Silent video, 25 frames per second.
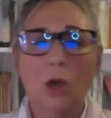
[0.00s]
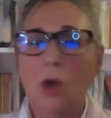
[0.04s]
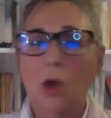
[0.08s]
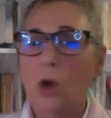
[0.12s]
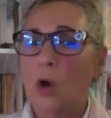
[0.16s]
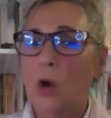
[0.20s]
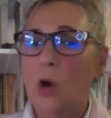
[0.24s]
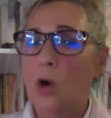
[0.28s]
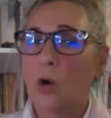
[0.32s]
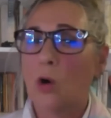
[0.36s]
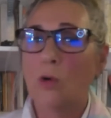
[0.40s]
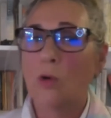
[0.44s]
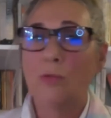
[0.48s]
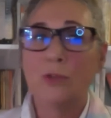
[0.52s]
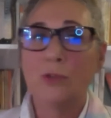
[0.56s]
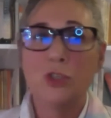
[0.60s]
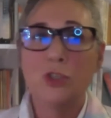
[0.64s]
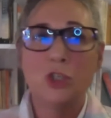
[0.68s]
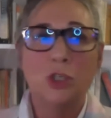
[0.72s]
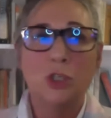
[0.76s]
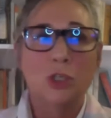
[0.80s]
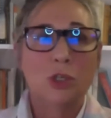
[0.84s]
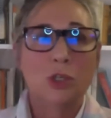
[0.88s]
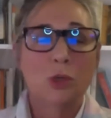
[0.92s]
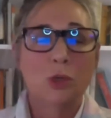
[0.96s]
or
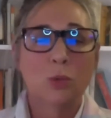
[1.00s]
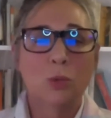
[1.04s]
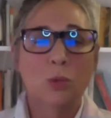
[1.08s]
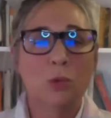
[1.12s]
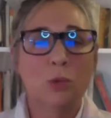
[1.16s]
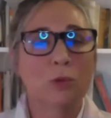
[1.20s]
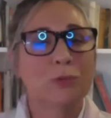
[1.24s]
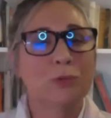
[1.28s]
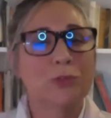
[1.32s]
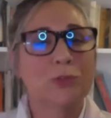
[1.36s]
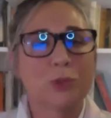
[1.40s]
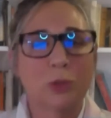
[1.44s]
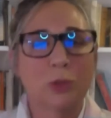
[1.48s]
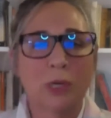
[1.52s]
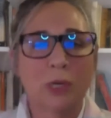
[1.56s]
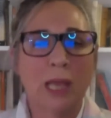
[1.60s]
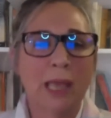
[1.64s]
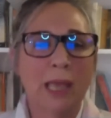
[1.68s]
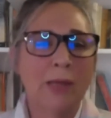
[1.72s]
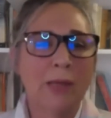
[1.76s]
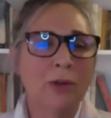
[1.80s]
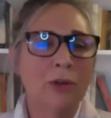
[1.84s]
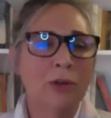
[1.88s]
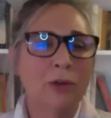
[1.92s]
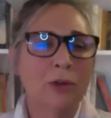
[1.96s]
Virginia Woolf's
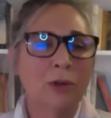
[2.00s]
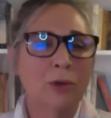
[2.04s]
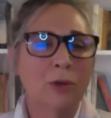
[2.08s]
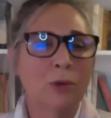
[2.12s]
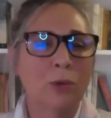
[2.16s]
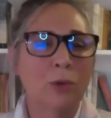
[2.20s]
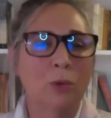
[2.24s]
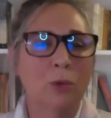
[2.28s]
Orlando,